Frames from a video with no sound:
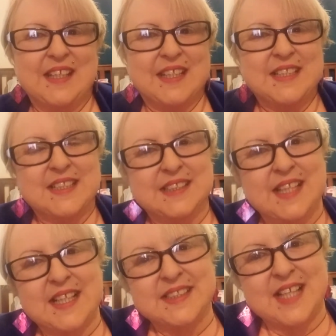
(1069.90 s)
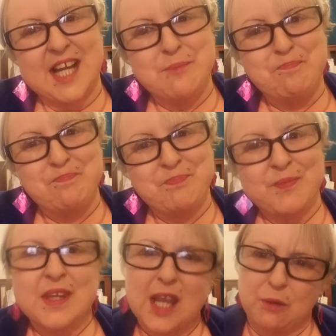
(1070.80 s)
Until next time,
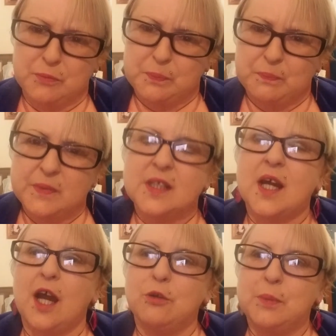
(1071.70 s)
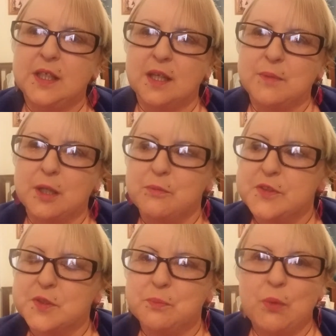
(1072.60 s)
I will be coming up with
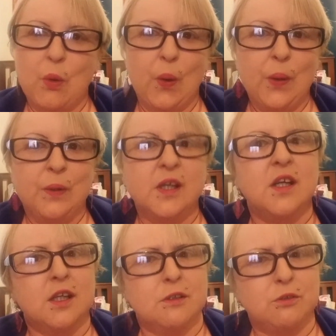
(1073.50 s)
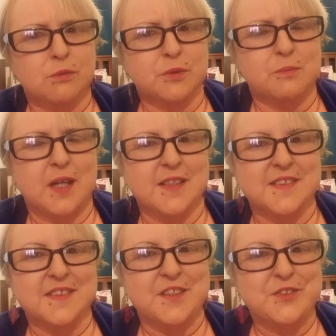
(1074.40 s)
some more Criminal
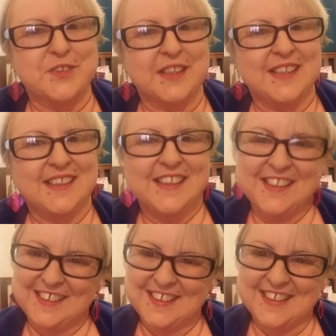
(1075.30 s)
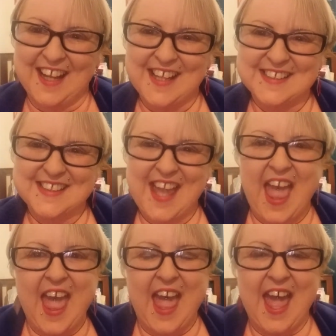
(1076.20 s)
Minds centric chat.
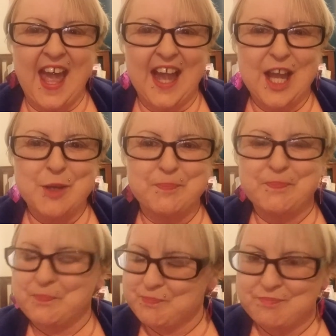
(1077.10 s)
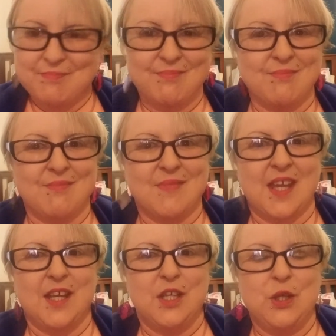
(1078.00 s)

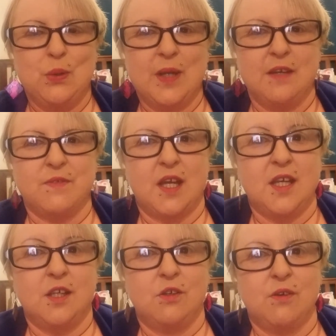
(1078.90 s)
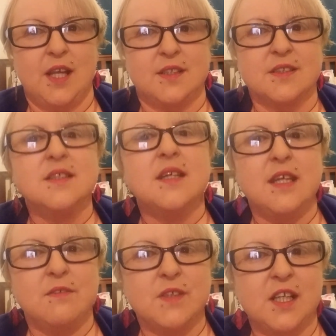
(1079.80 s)
You have a great
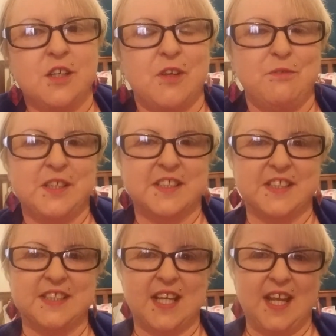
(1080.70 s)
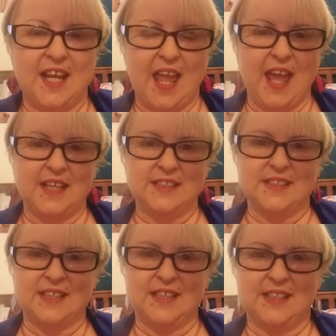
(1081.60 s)
evening, great rest of the day,
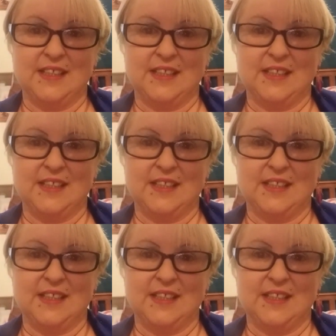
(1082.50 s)
and